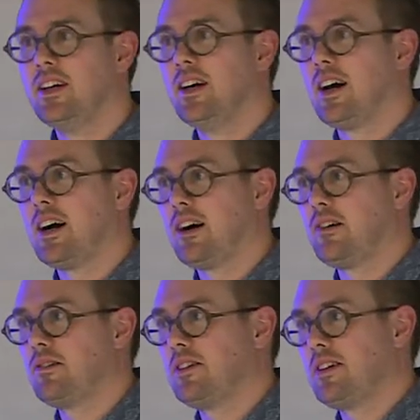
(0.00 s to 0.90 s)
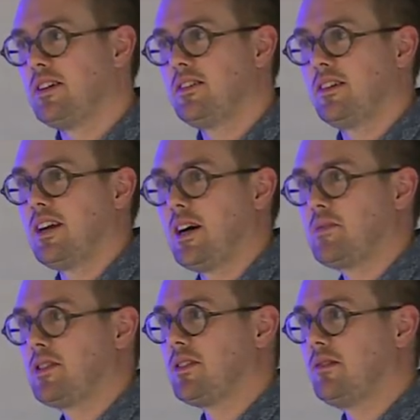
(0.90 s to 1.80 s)
how digital
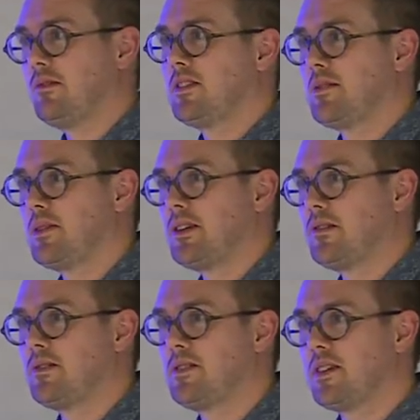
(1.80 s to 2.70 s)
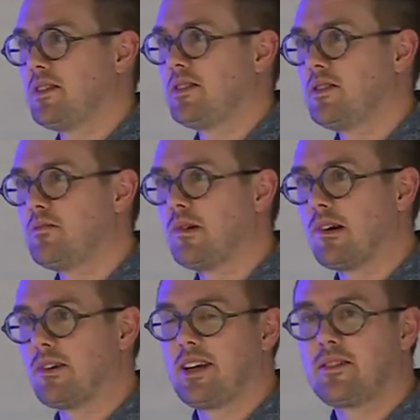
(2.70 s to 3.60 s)
apps and tools can be used in
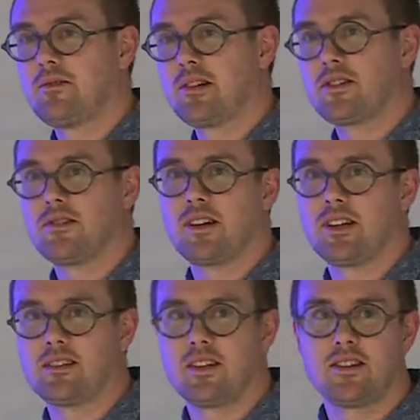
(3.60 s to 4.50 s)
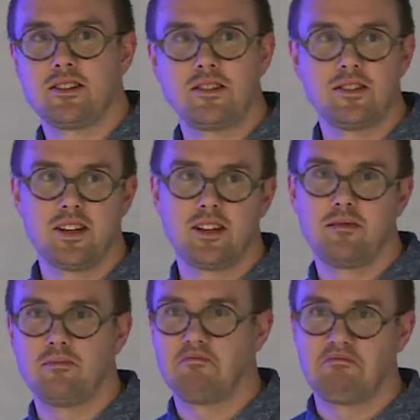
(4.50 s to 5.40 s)
smaller networks and organizations
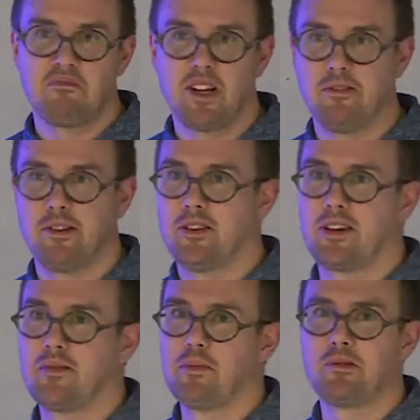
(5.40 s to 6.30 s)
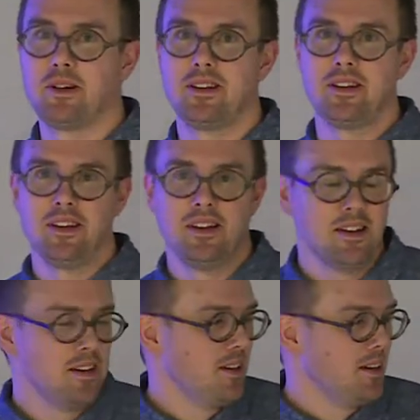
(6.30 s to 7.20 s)
and everything in between.
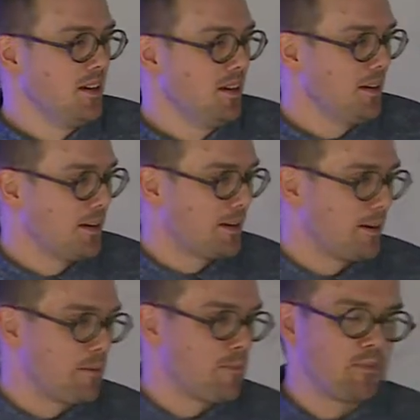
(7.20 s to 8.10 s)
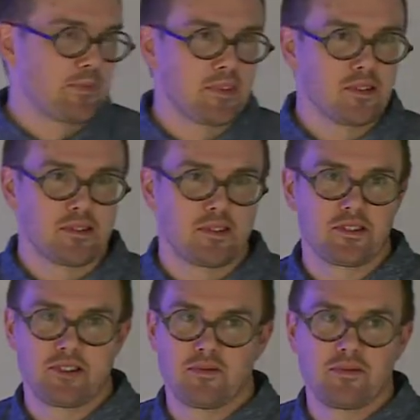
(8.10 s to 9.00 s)
Um, so it's
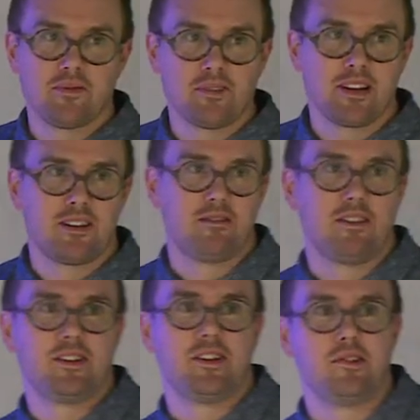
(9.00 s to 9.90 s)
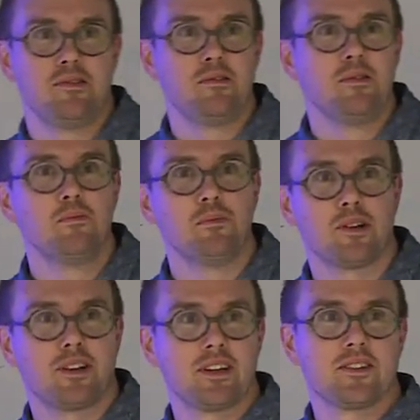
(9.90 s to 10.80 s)
a relatively new
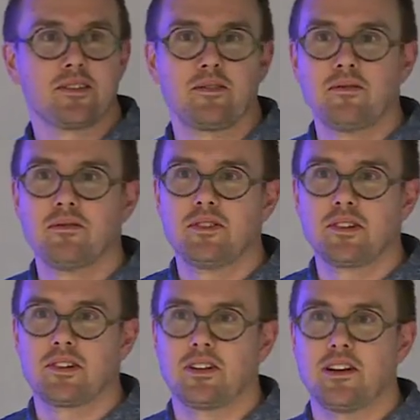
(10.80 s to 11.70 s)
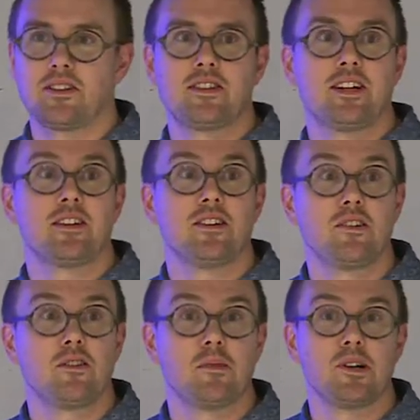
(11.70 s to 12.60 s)
project that started last year in
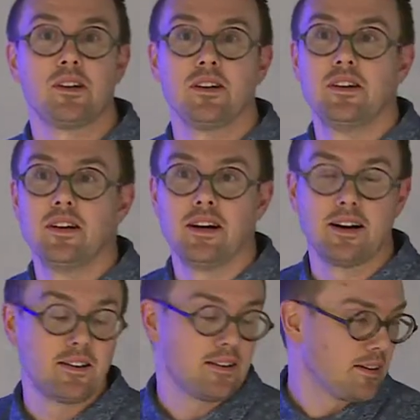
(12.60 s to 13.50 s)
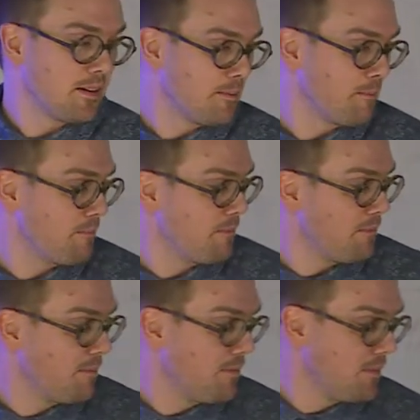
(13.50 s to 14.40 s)
Gothenburg. And um,
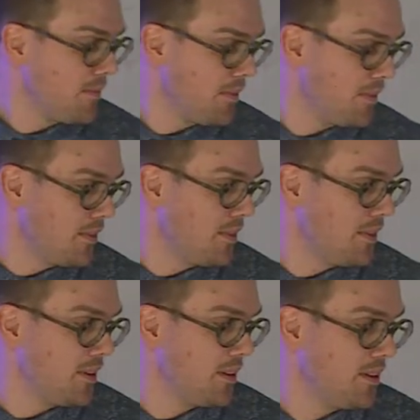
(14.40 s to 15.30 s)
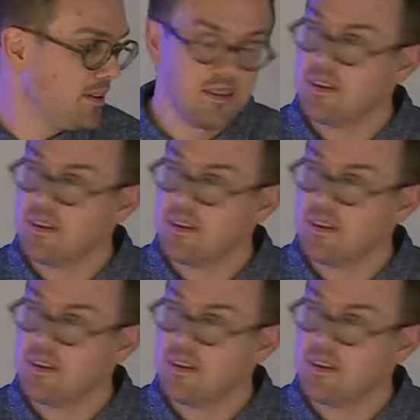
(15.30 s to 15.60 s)
the,